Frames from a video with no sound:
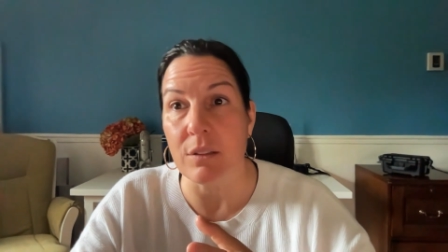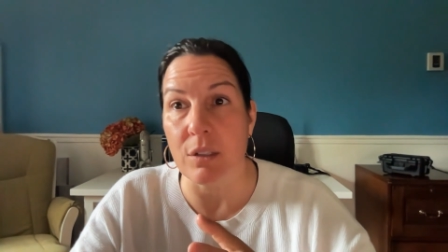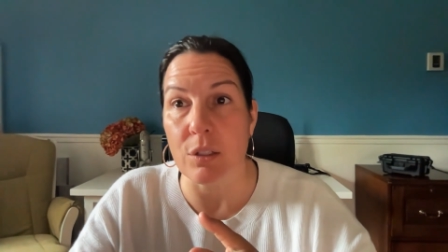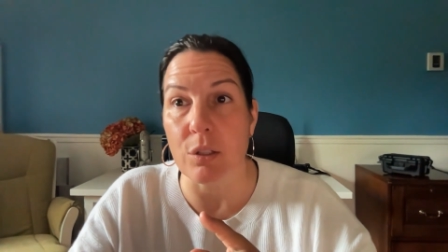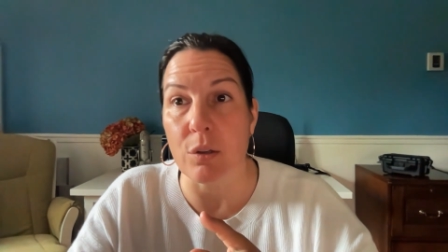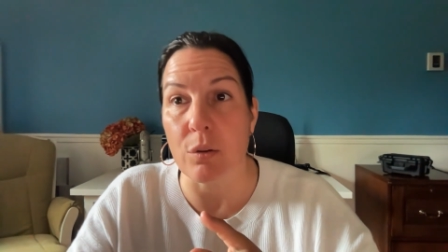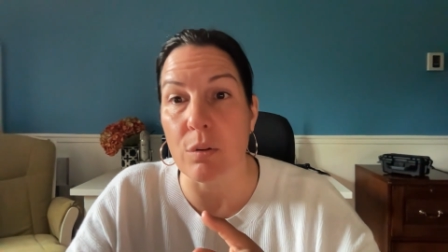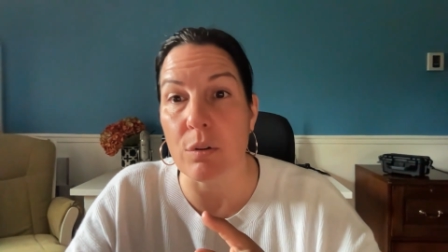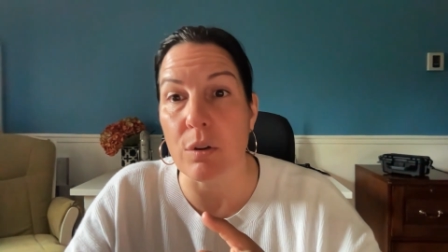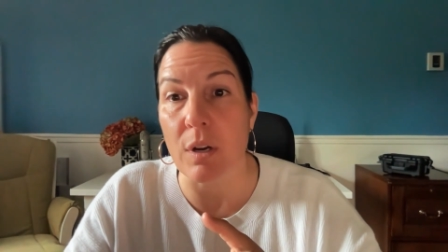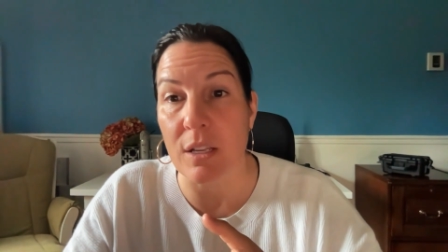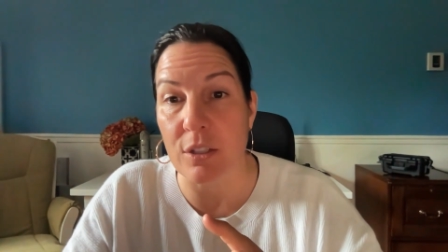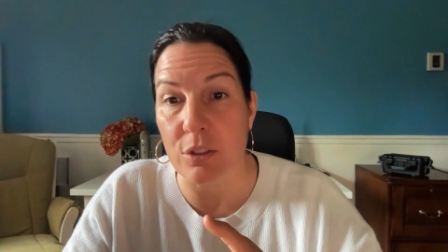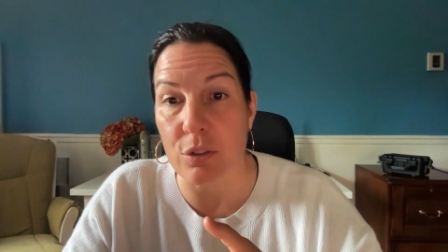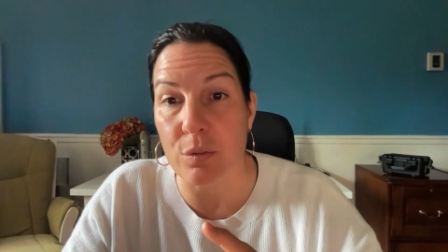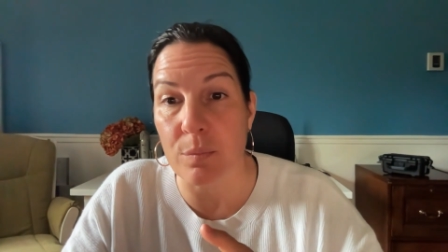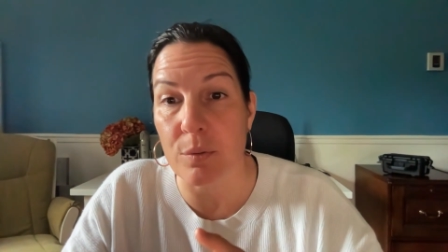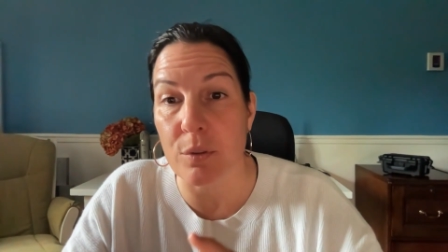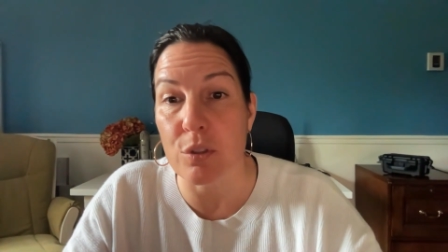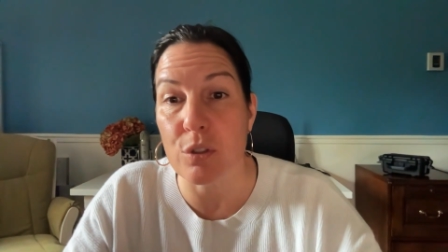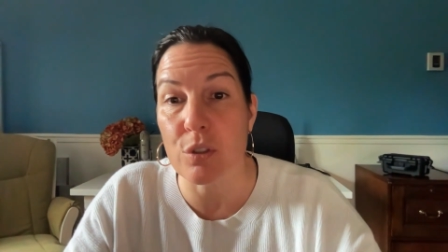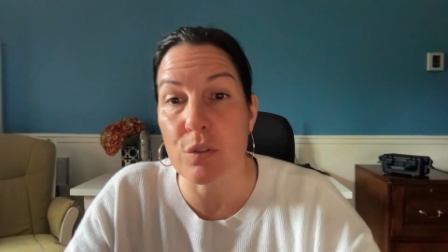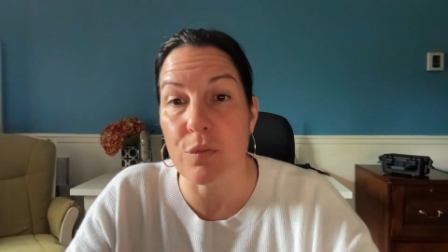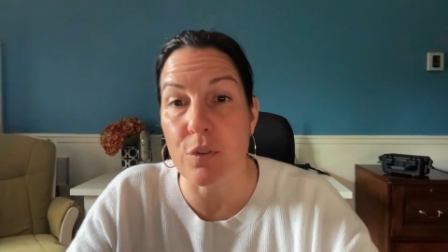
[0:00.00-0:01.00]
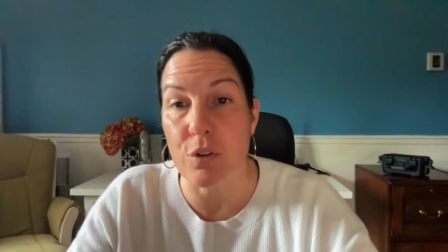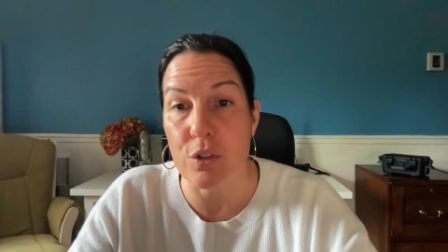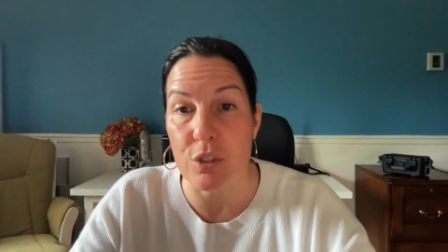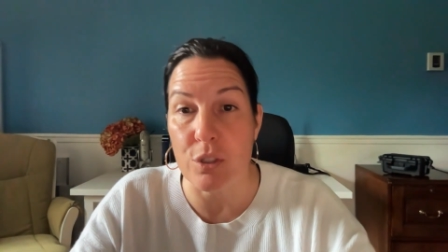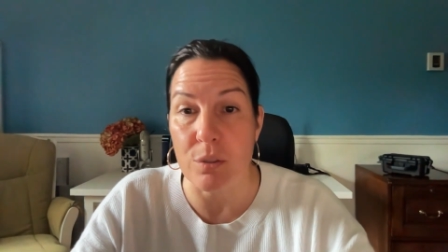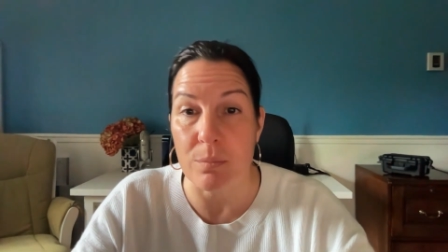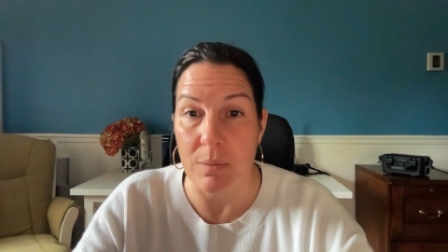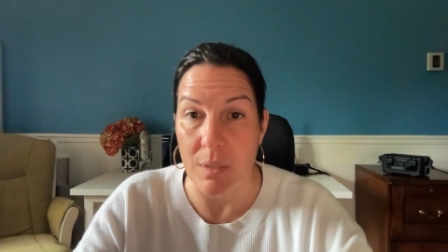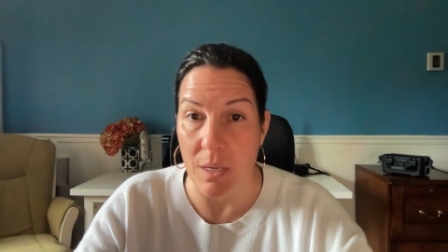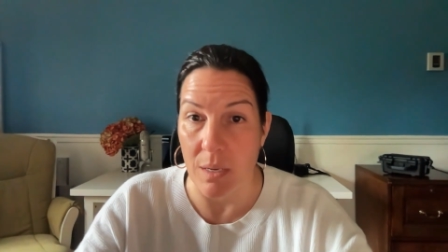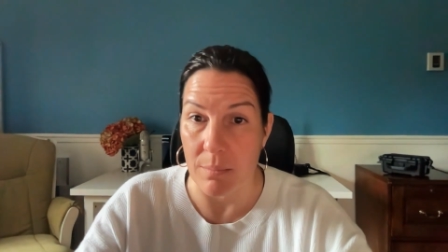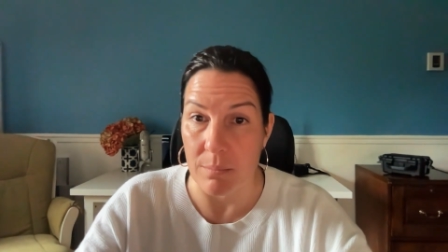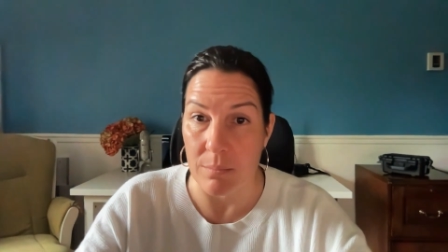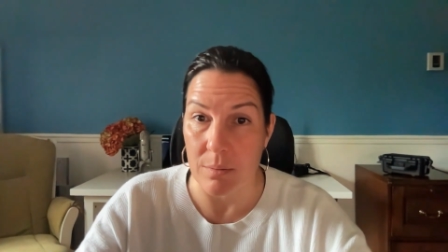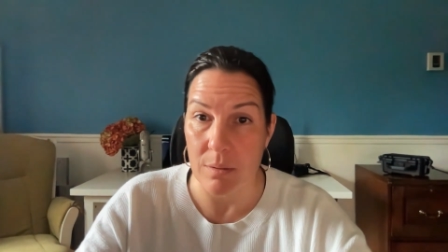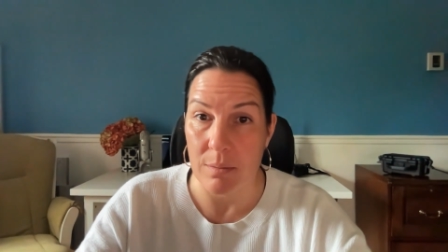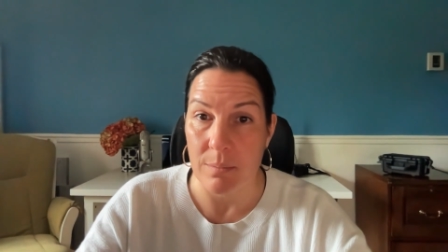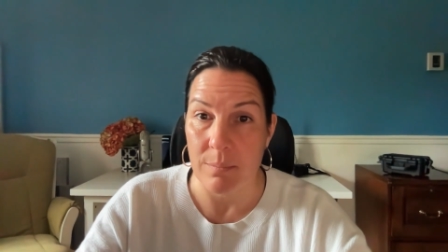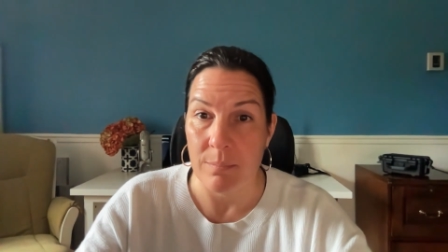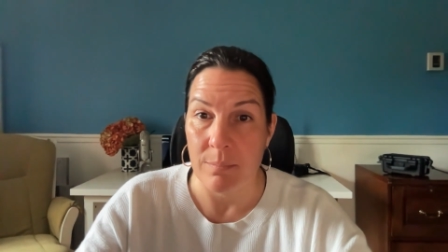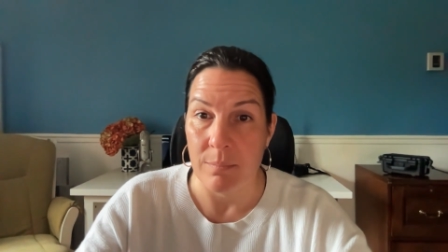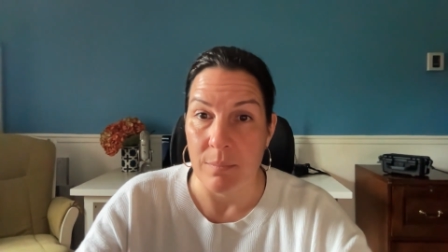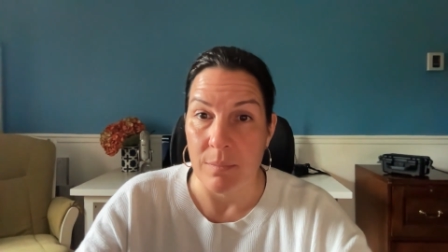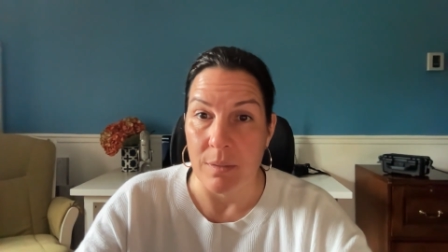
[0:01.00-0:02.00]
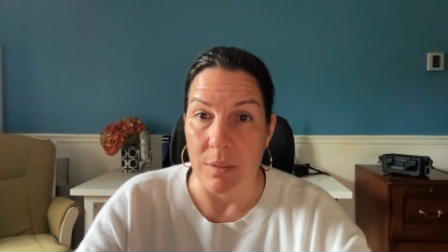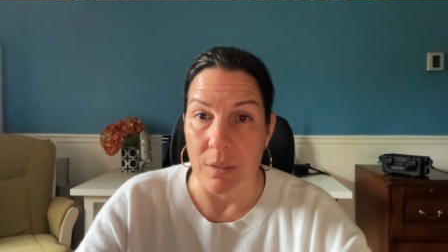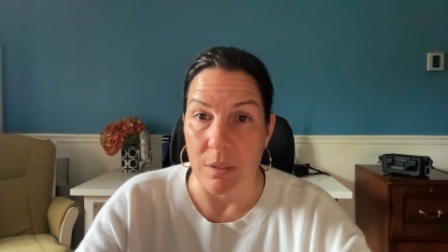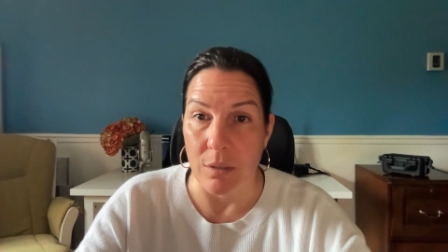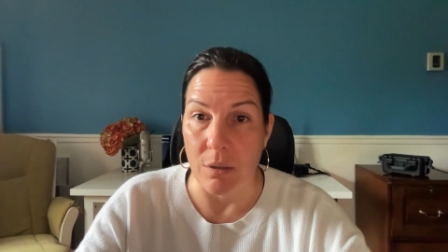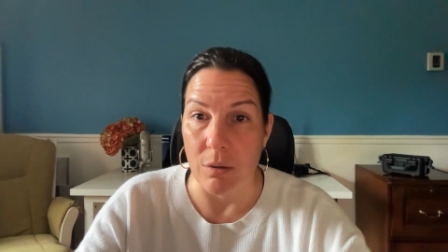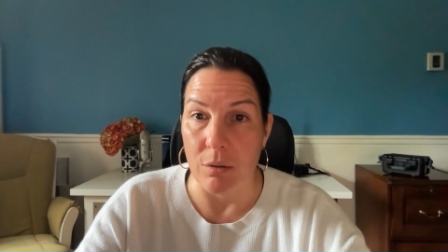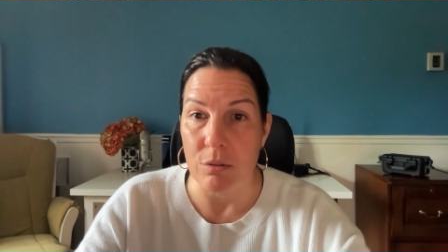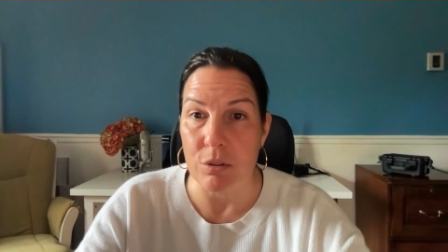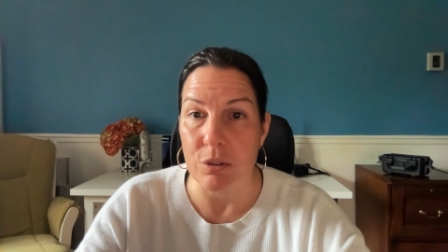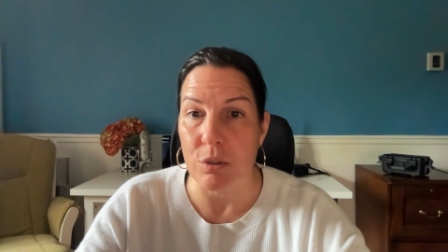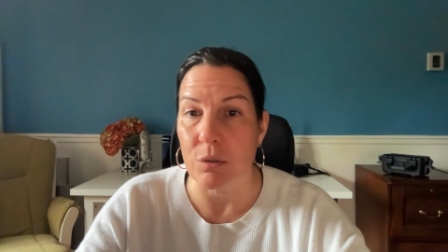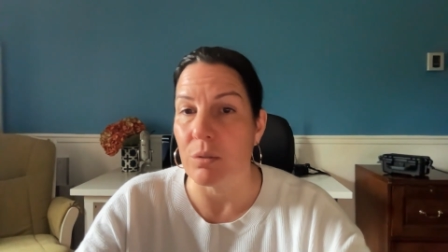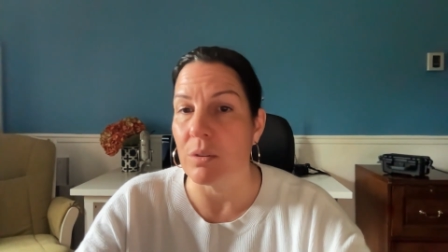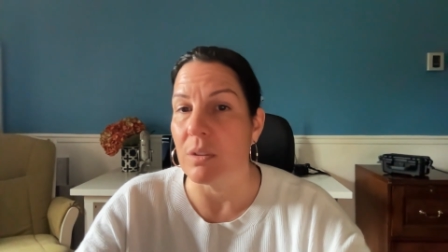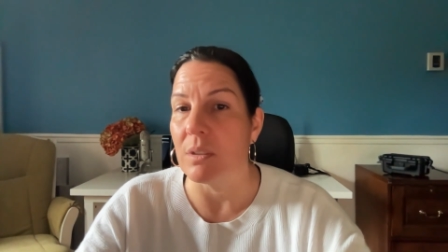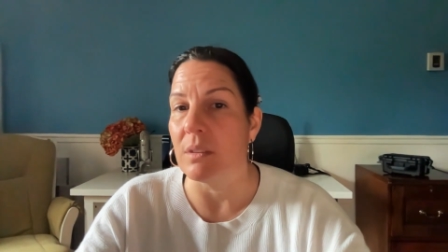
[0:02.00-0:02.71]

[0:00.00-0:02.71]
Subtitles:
entrepreneurs for some times, so